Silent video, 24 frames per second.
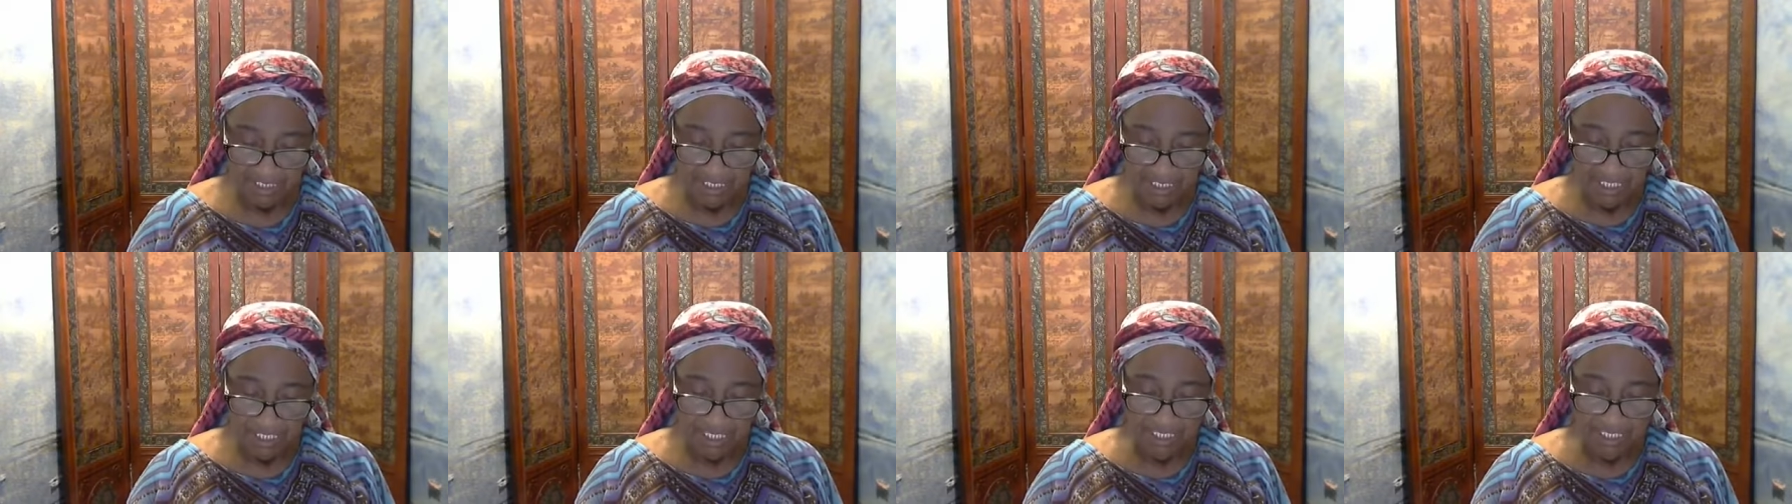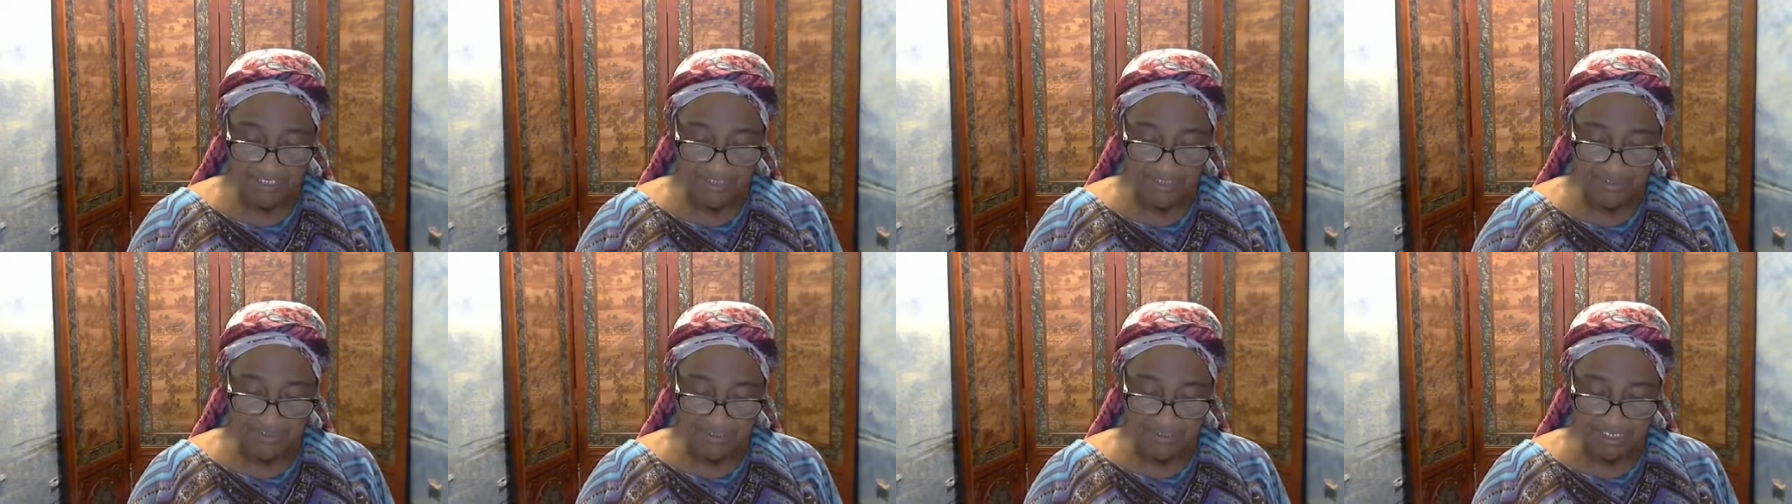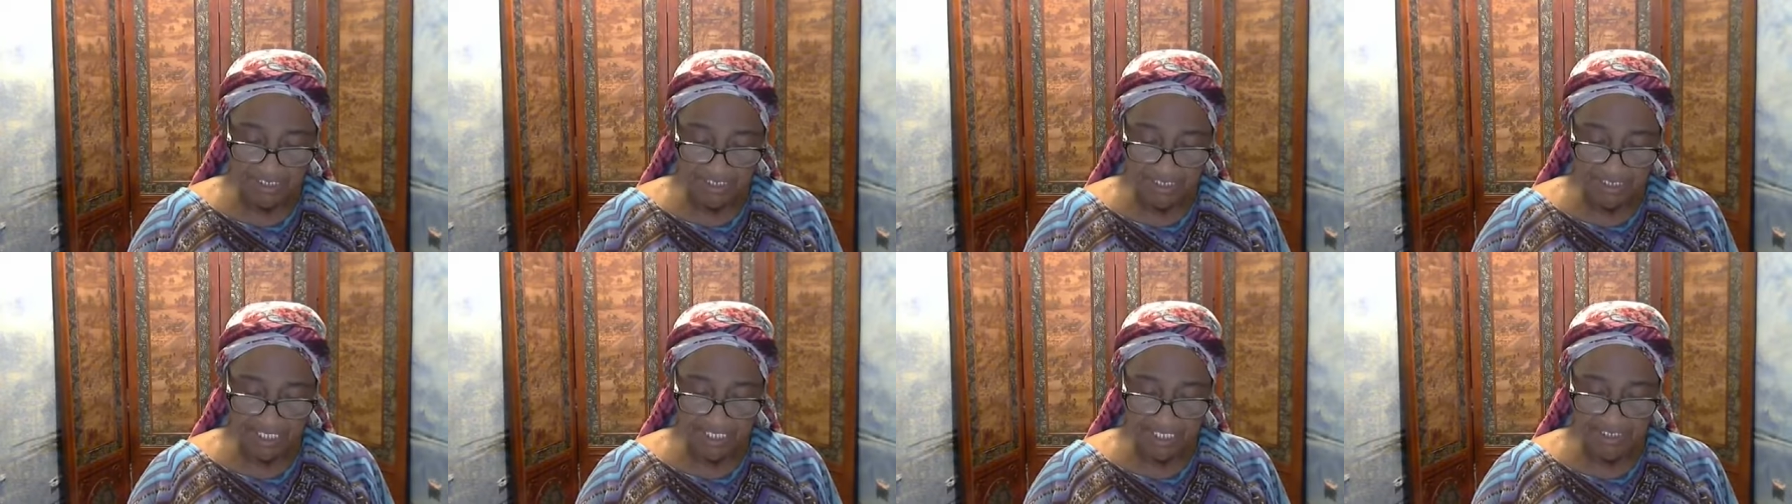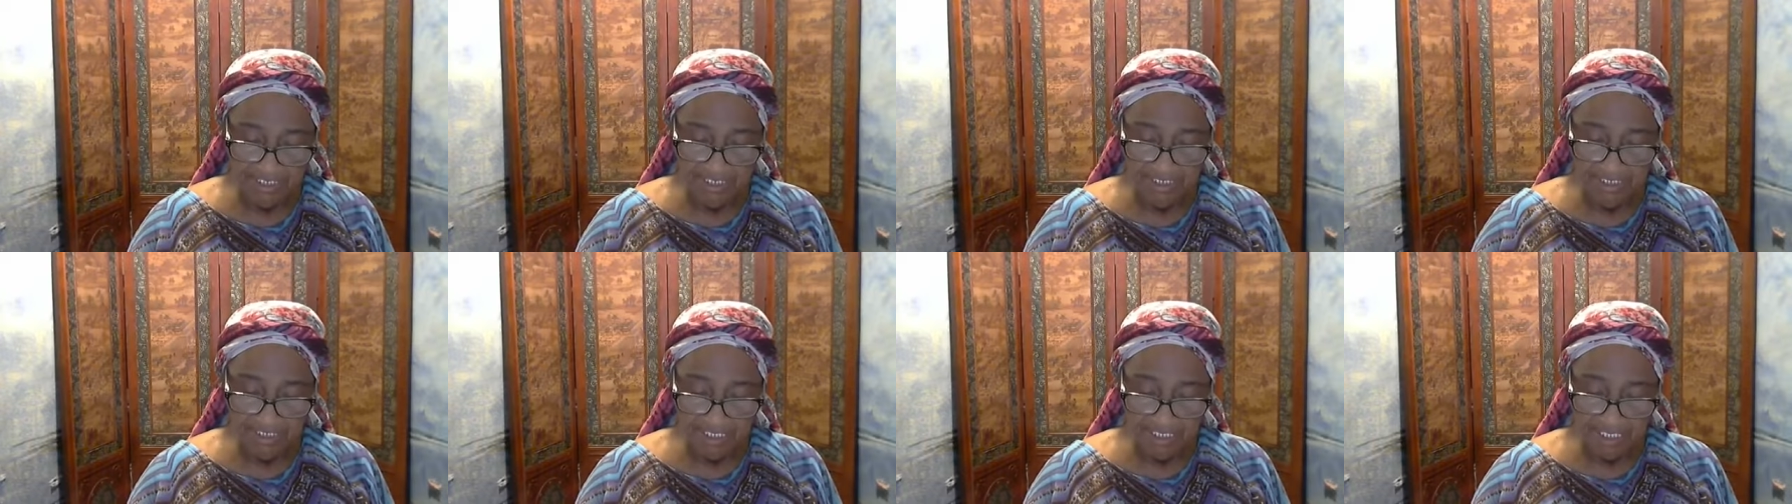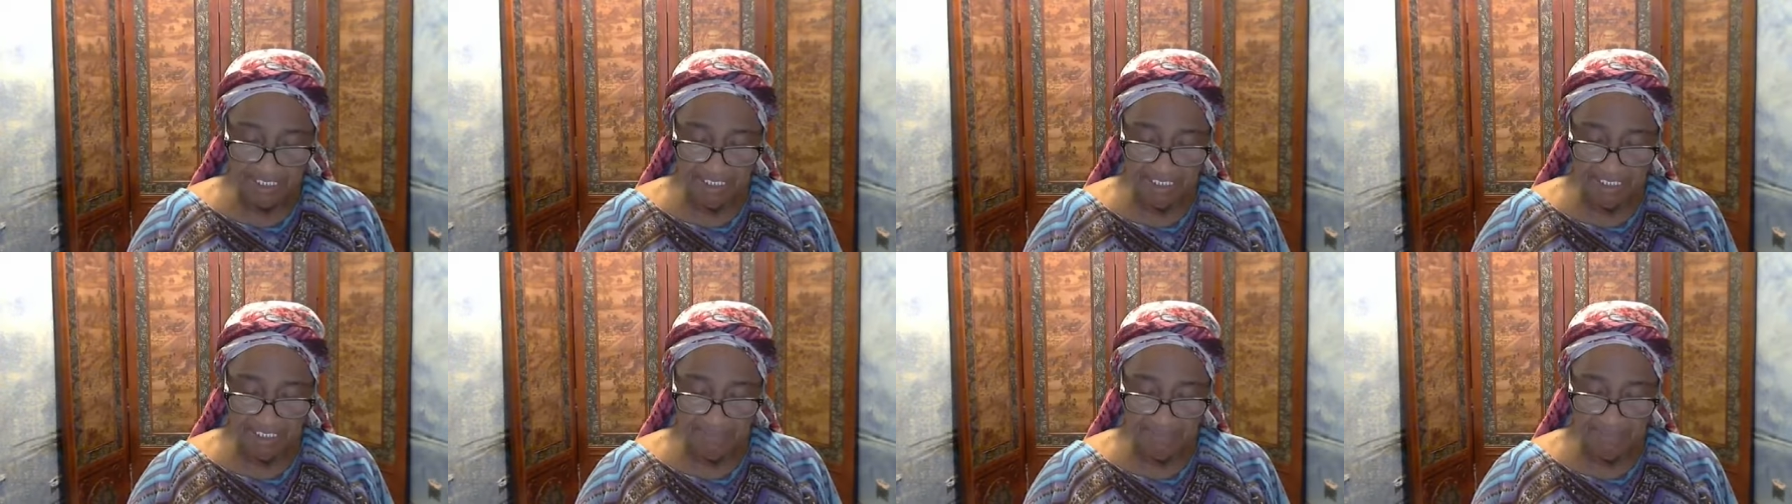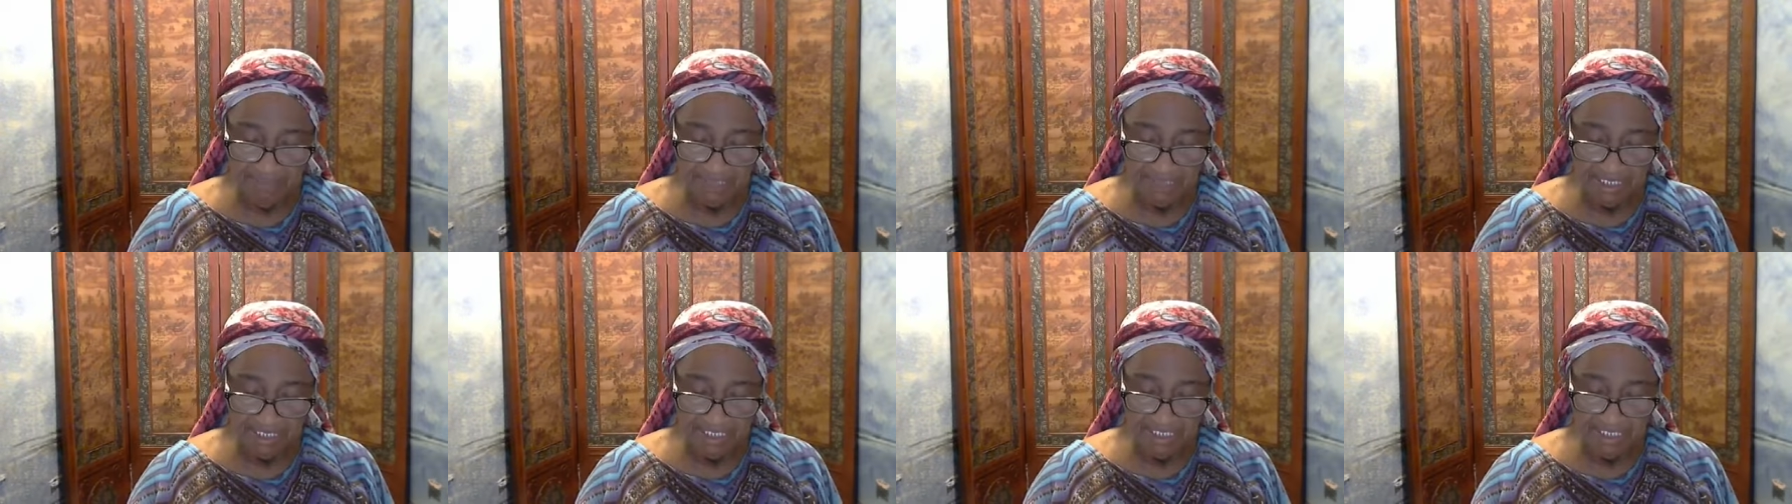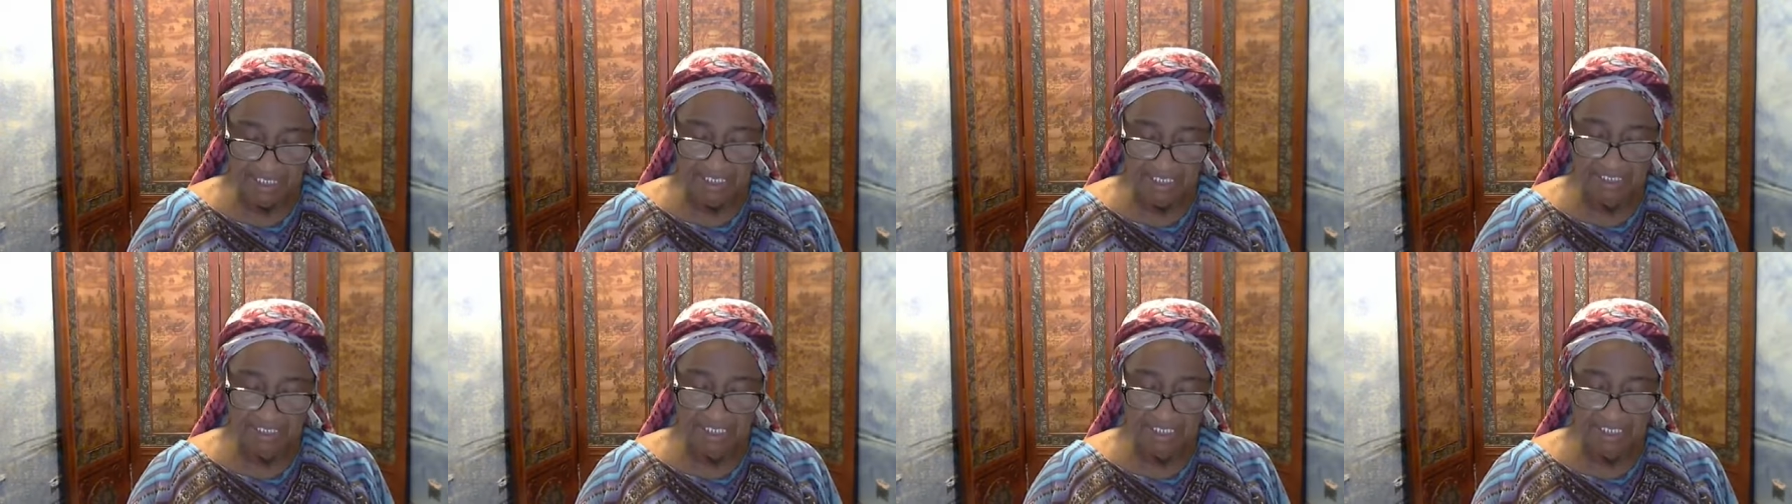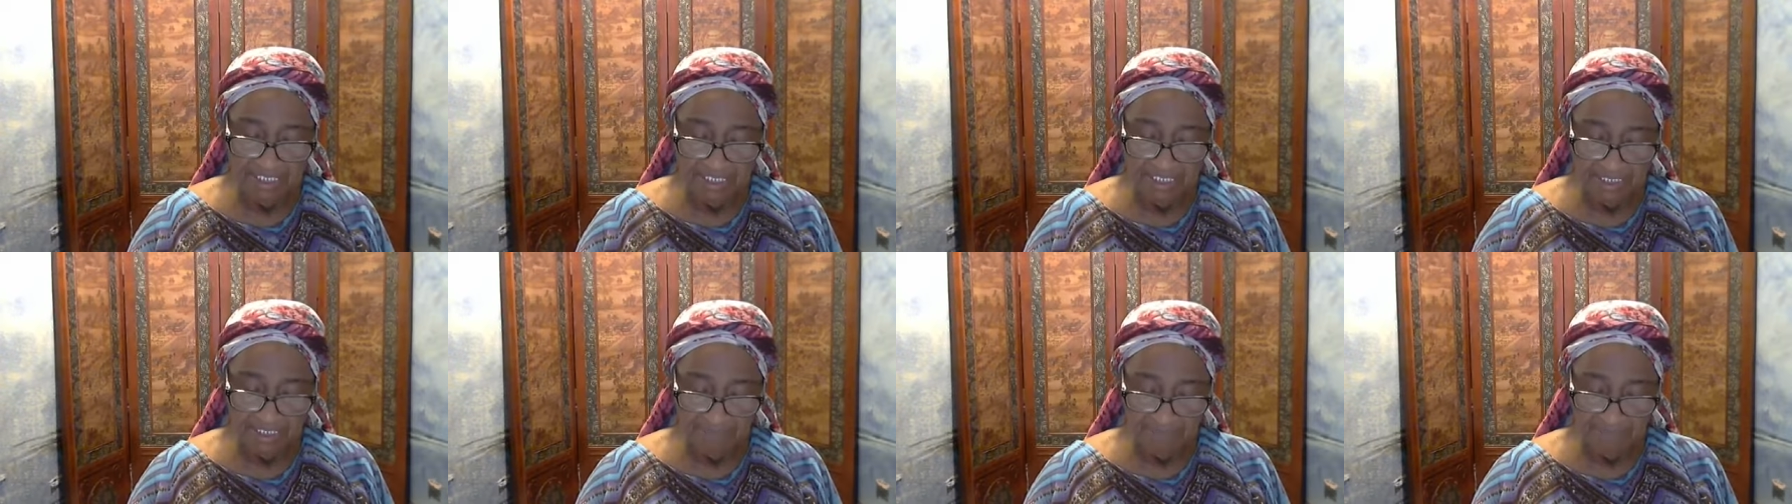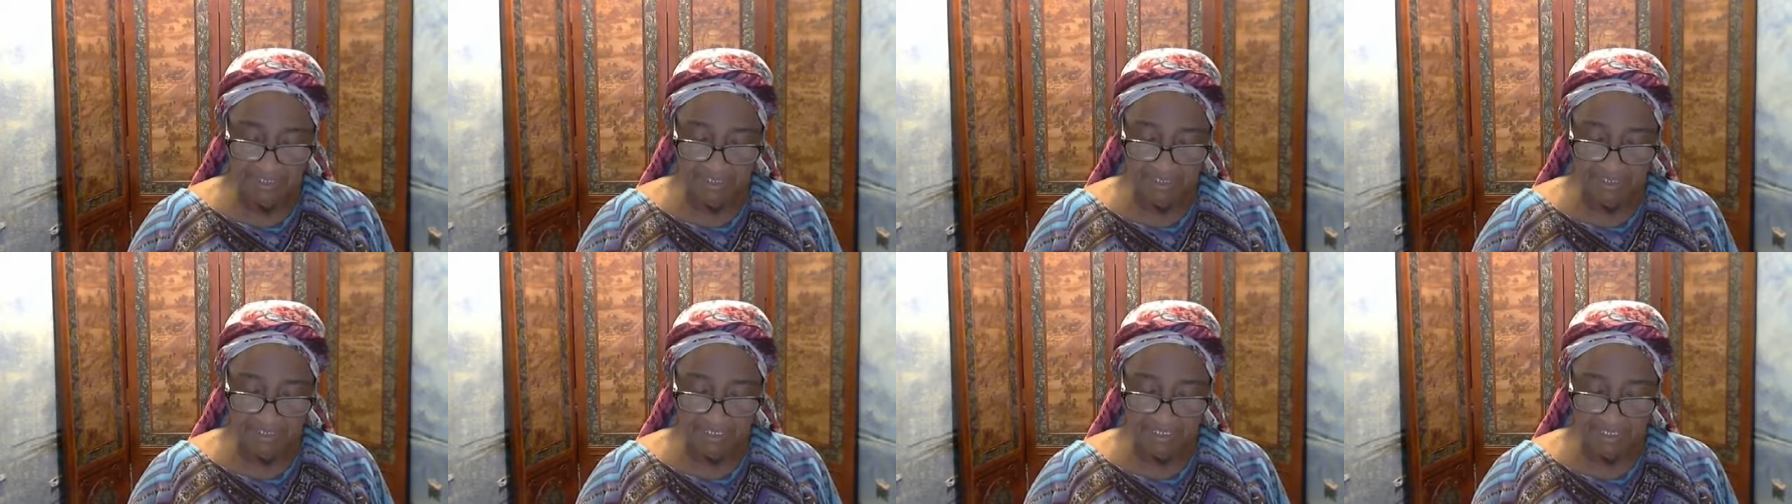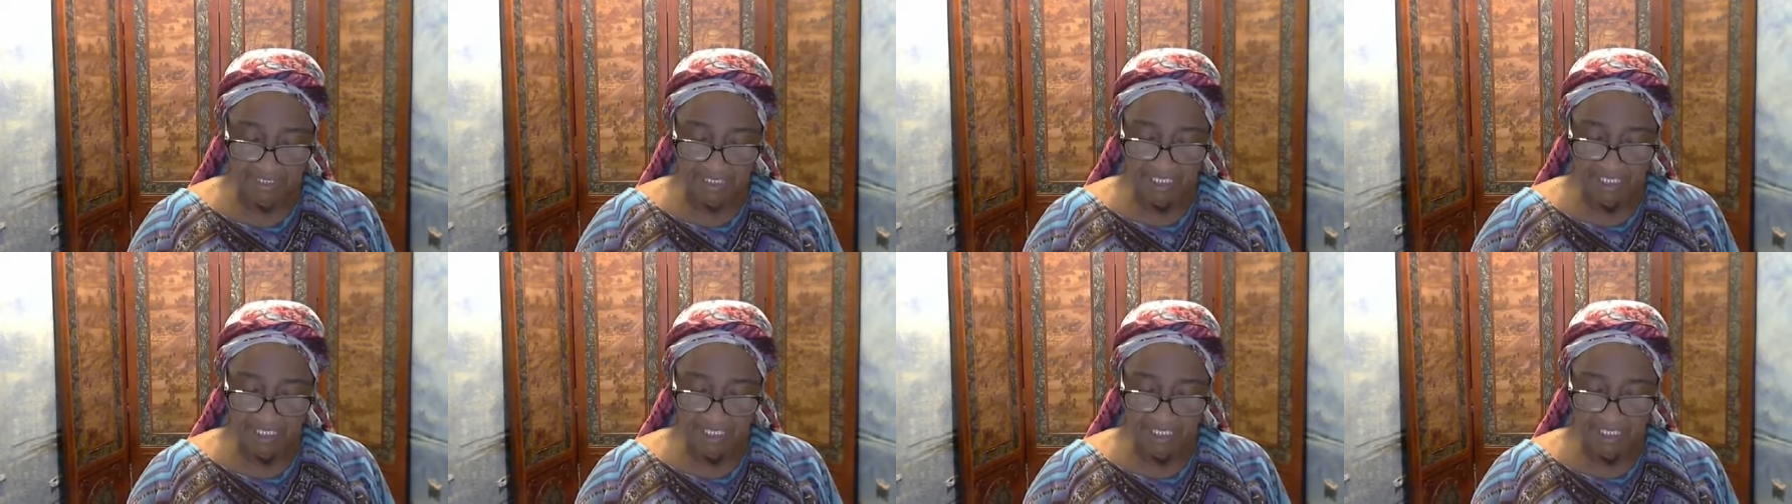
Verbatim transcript: And to another, Come, and he cometh.